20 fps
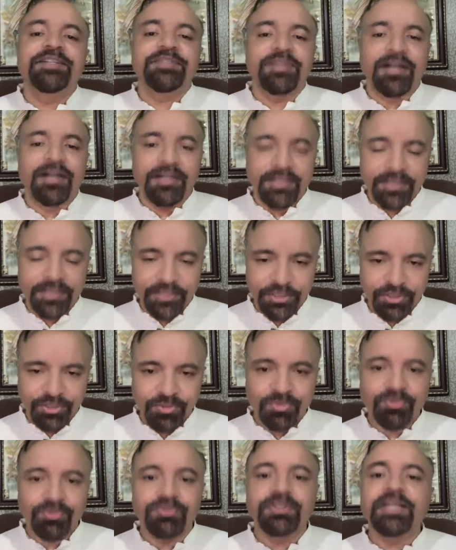hardly any
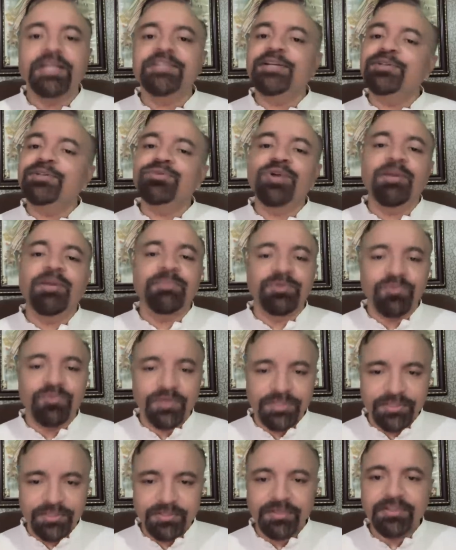snow. That also happens
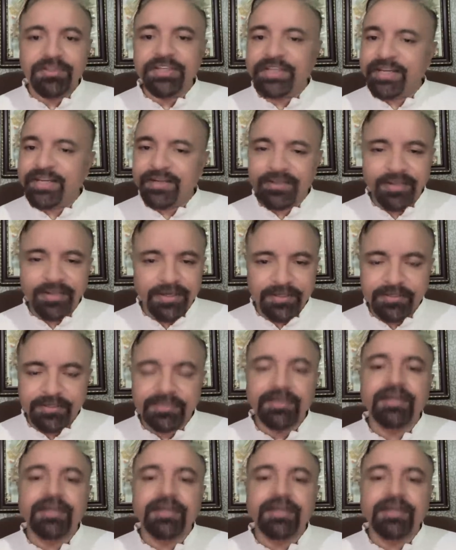once in a decade kind.